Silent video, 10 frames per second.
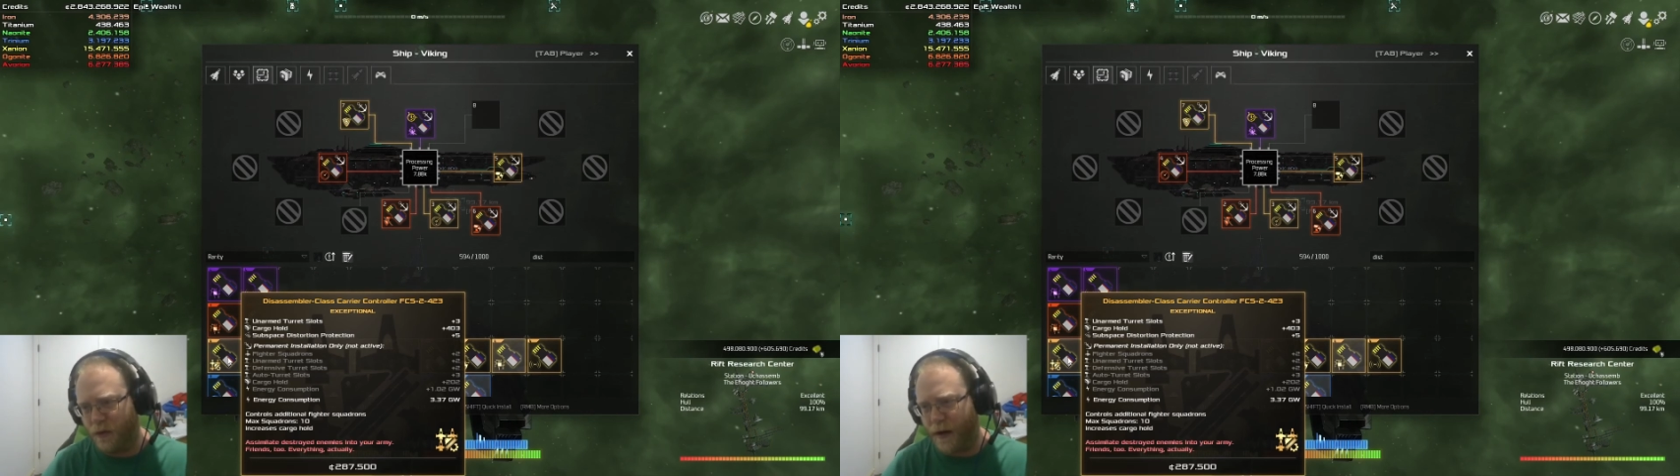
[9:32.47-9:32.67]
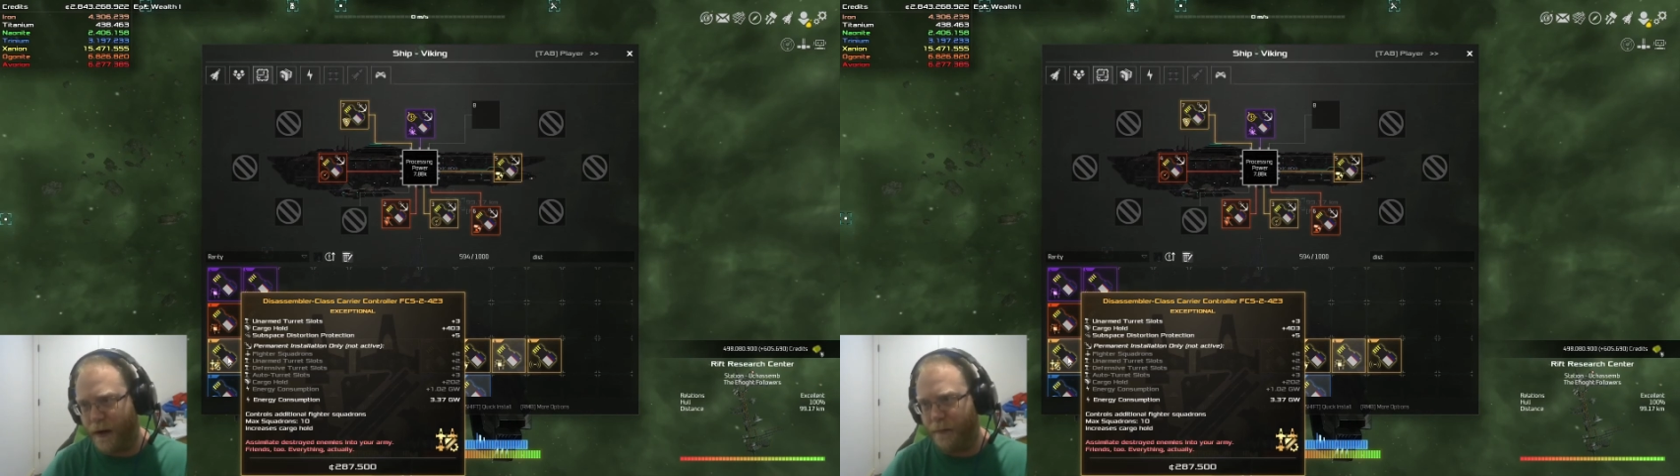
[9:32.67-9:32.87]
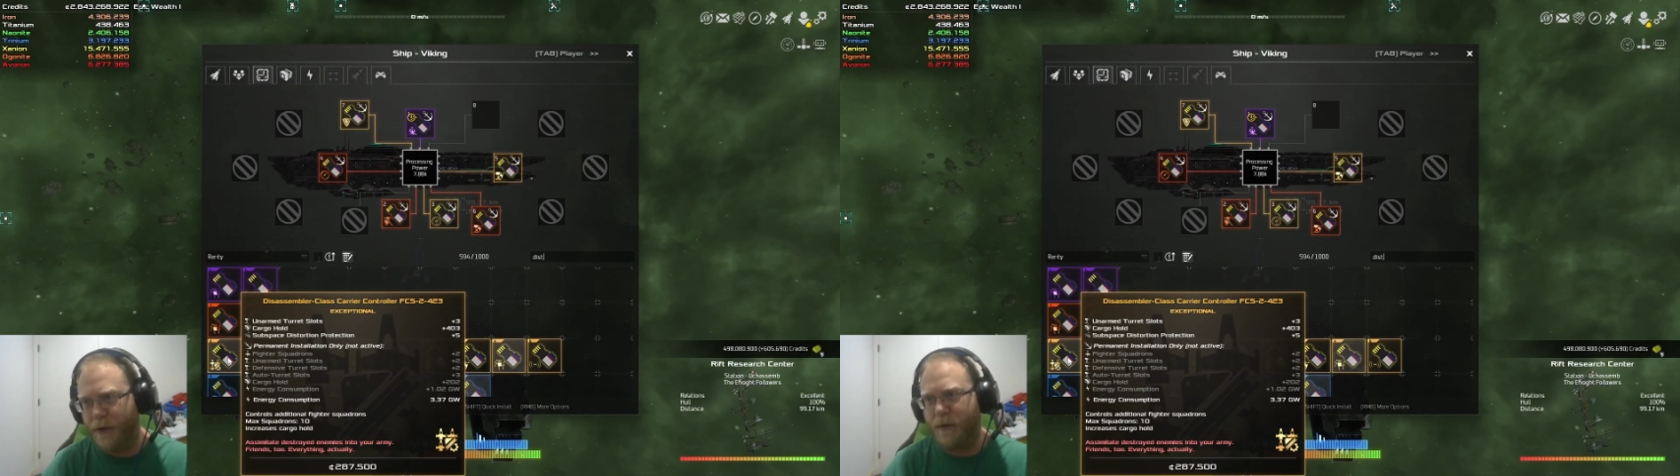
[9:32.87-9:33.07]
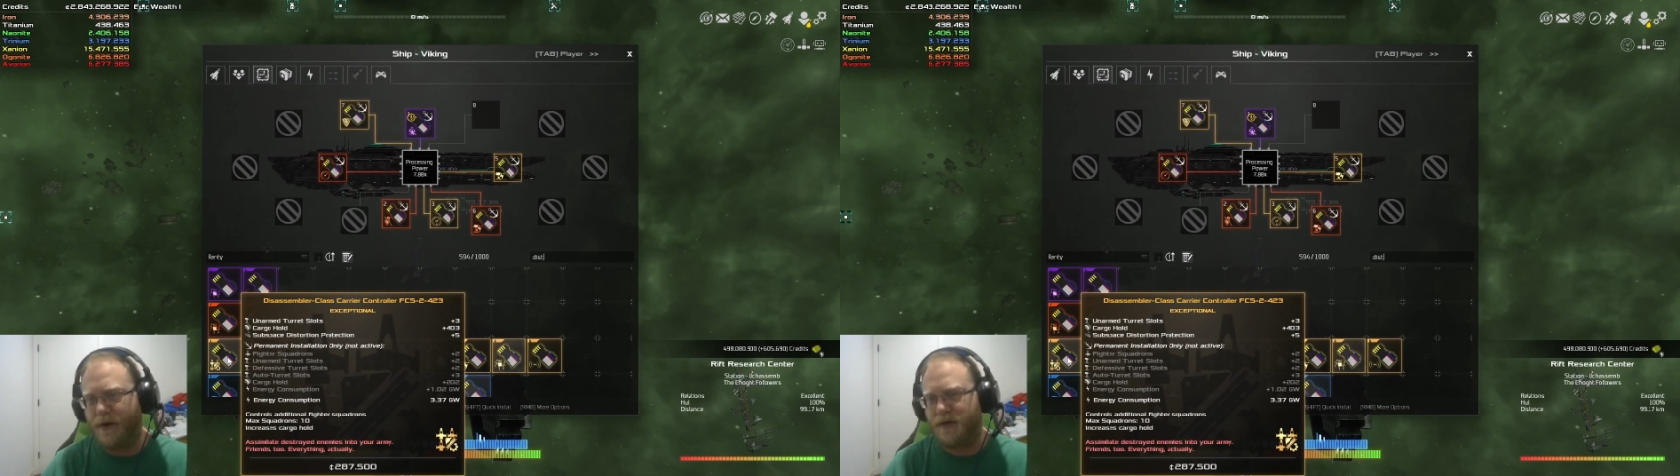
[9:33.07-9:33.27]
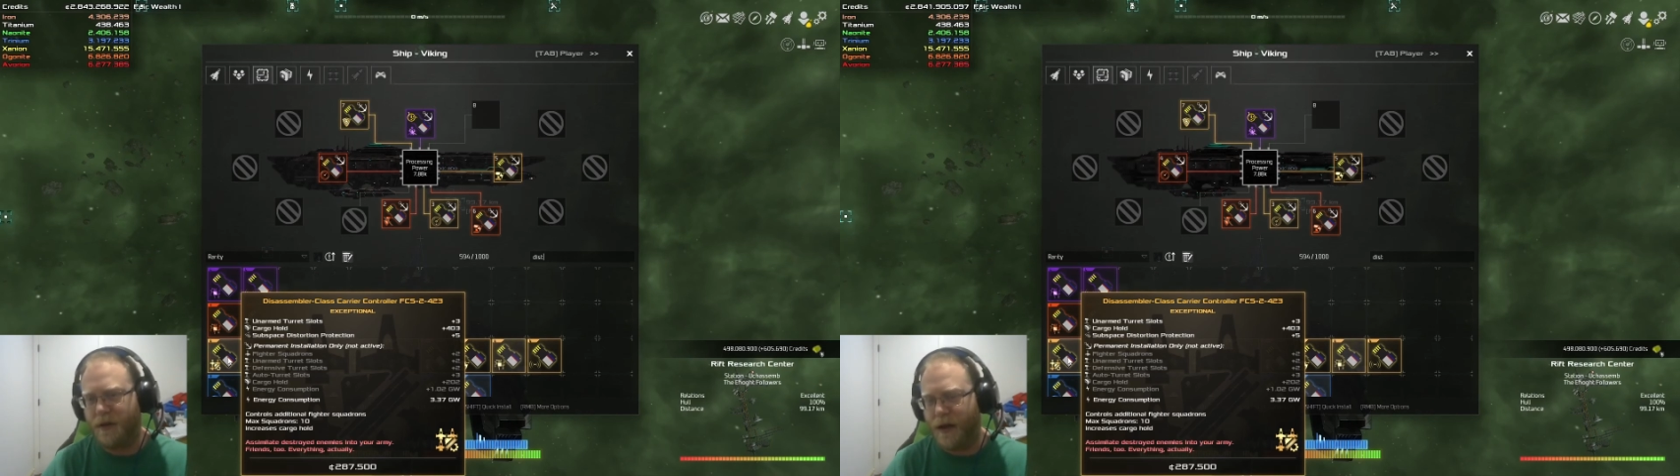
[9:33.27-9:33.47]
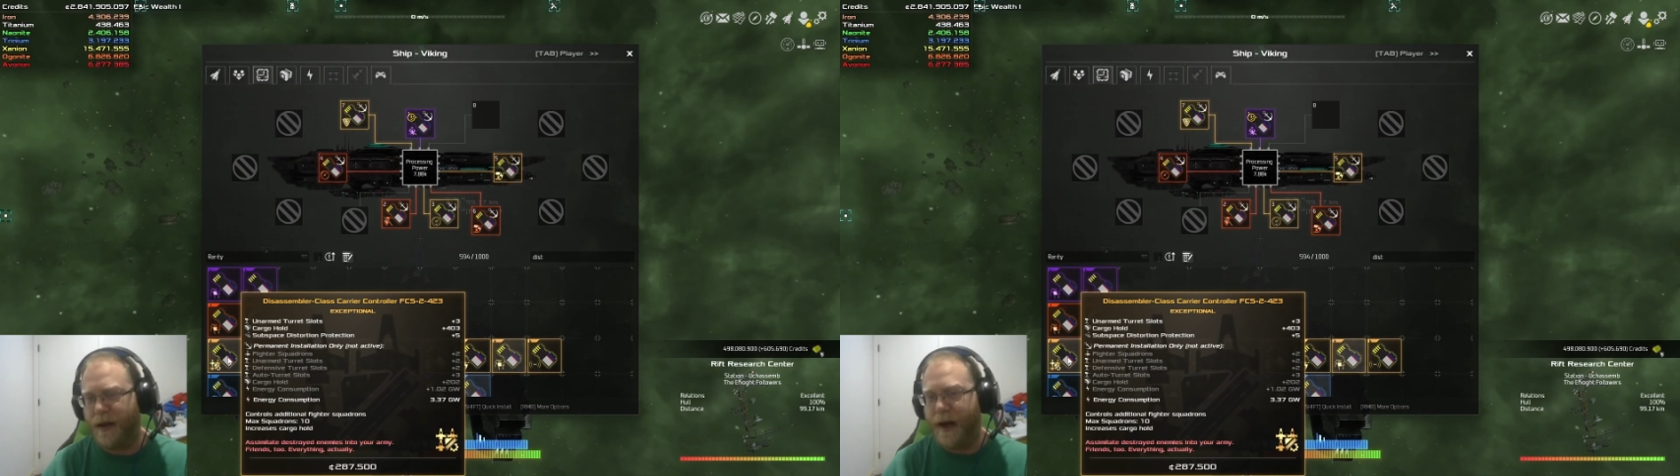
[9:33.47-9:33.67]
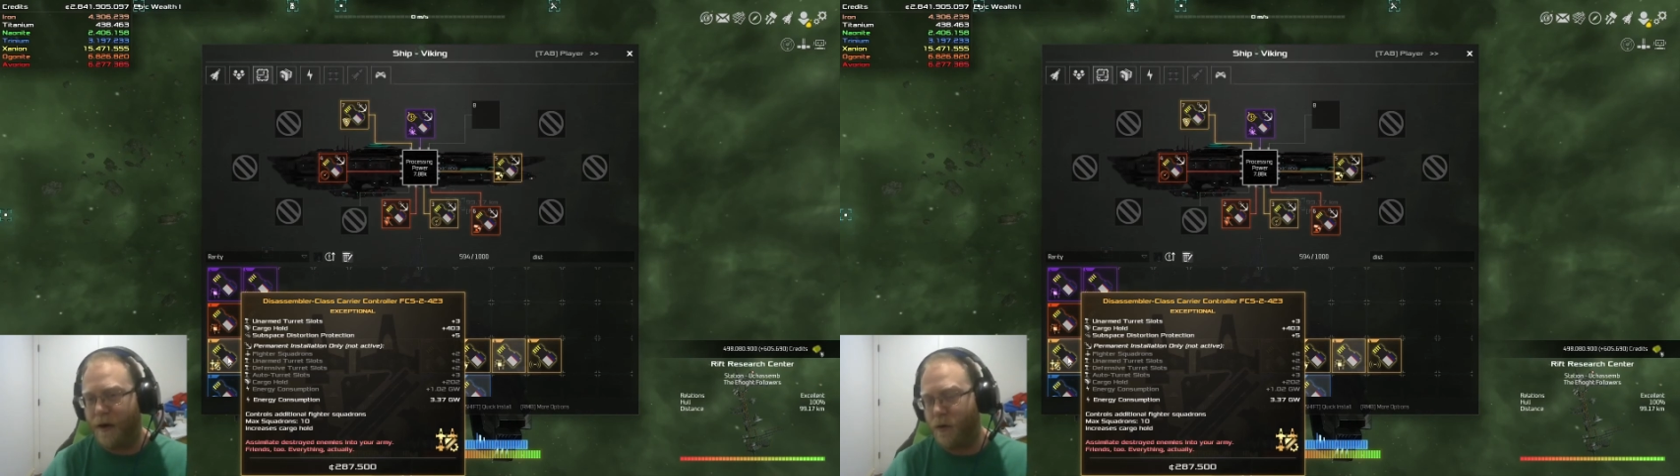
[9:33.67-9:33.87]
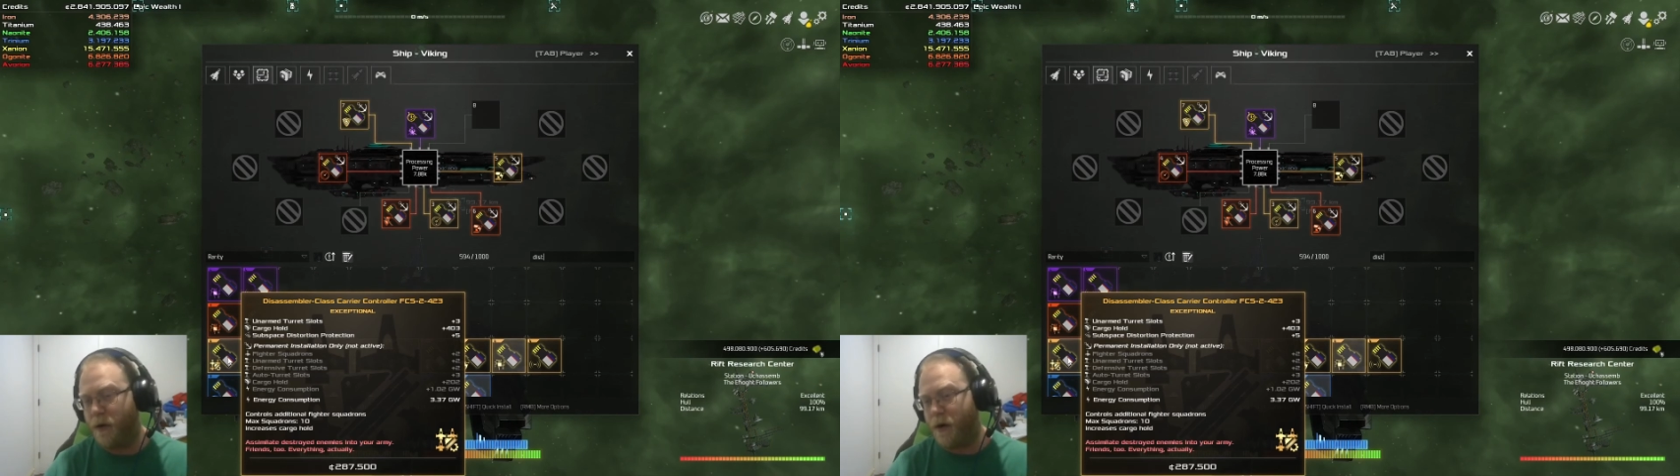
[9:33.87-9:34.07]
help you understand how to